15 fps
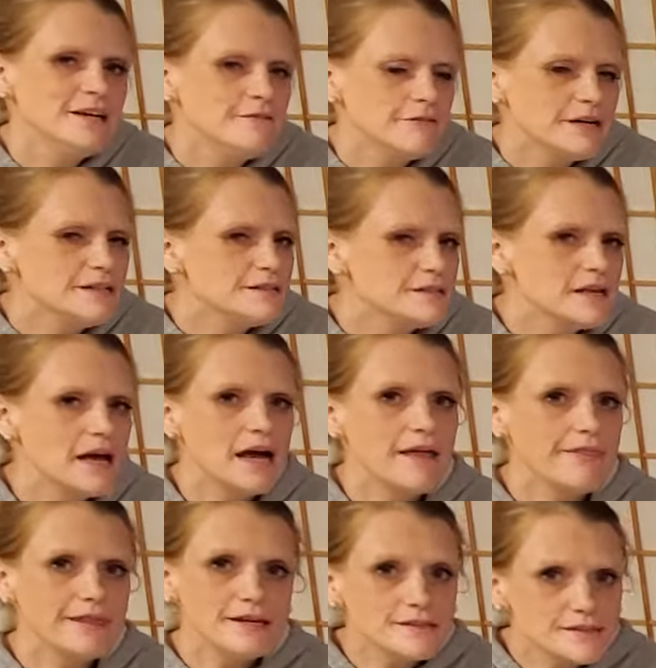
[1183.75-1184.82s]
Friends,
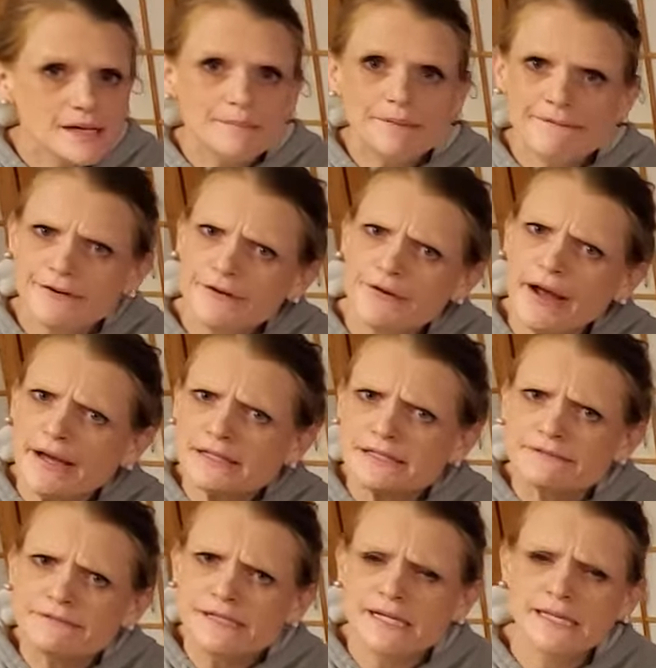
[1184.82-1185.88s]
some of you guys
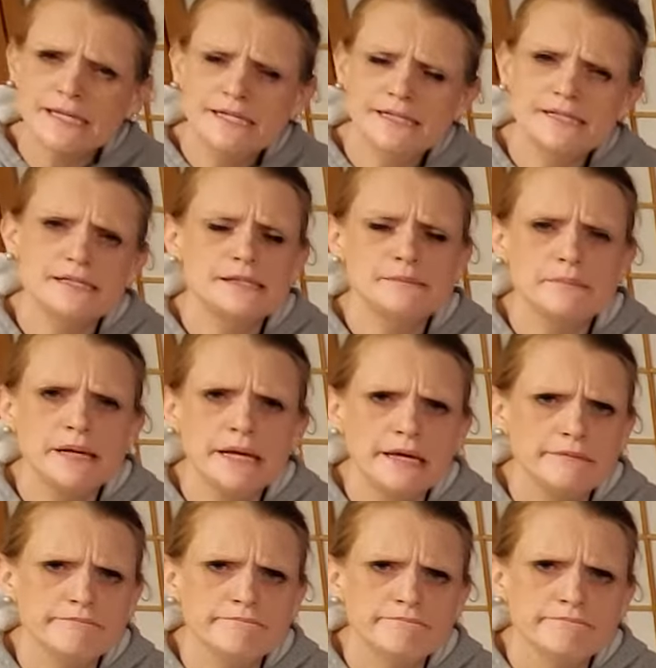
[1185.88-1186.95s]
have done this to
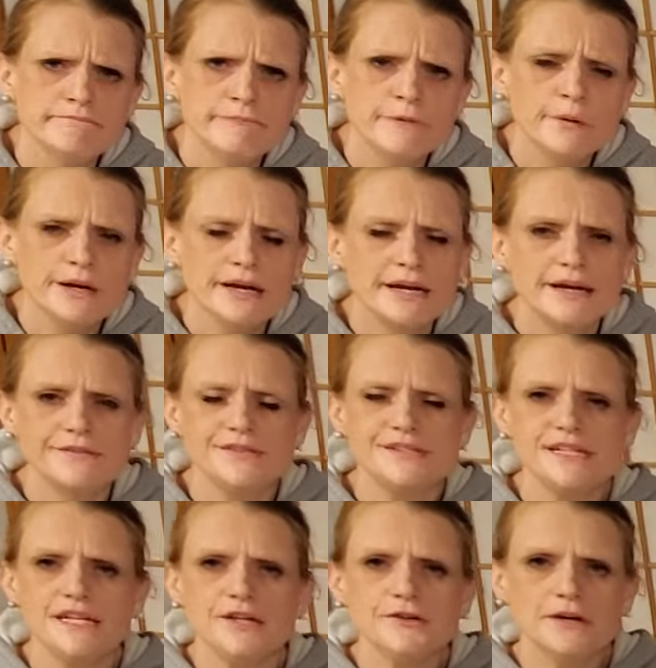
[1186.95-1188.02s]
me when I have
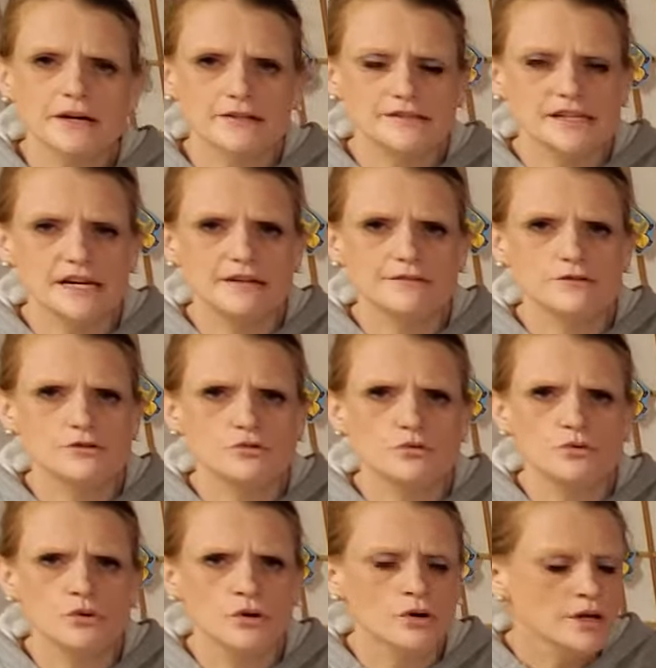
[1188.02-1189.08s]
seen you outside of
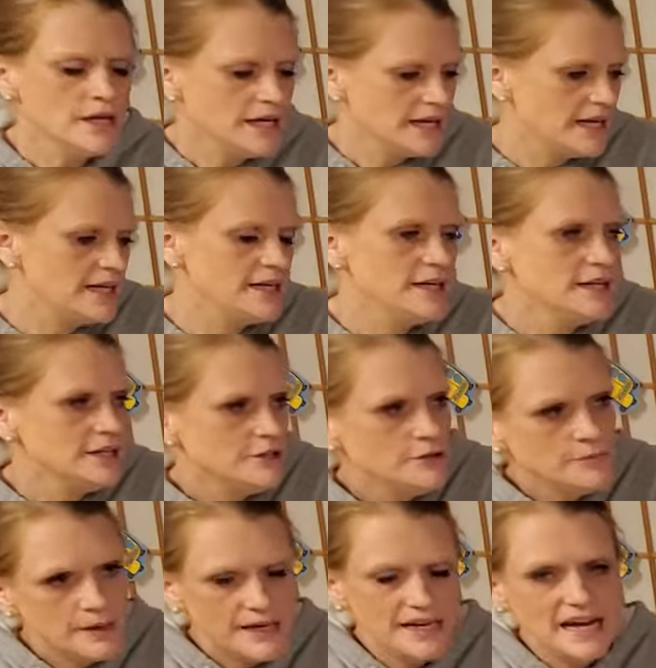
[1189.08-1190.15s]
school, and you
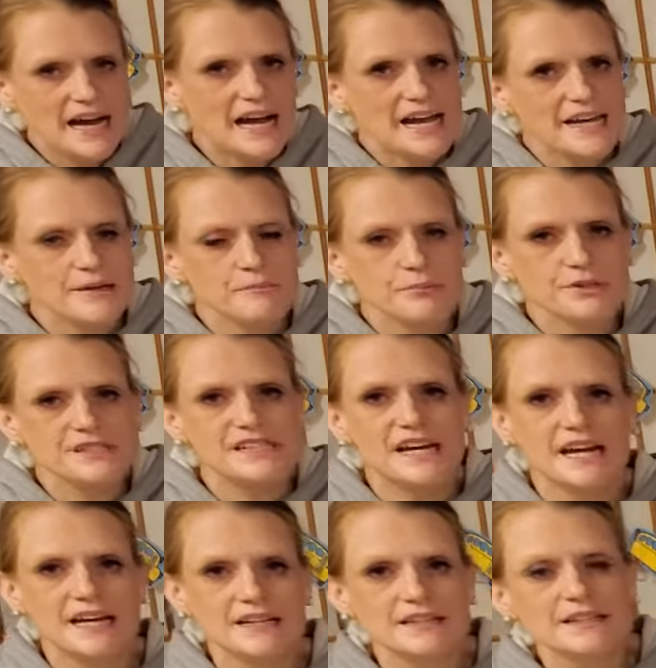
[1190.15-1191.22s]
might hide and
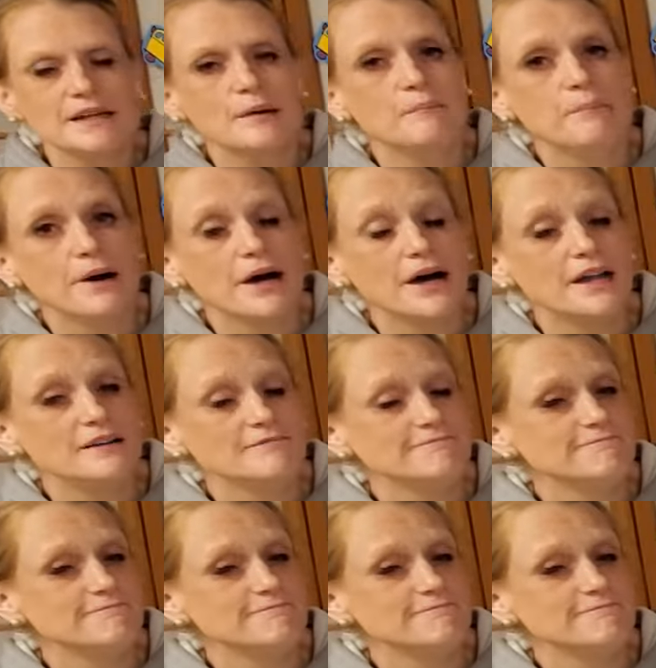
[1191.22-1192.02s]
pretend, but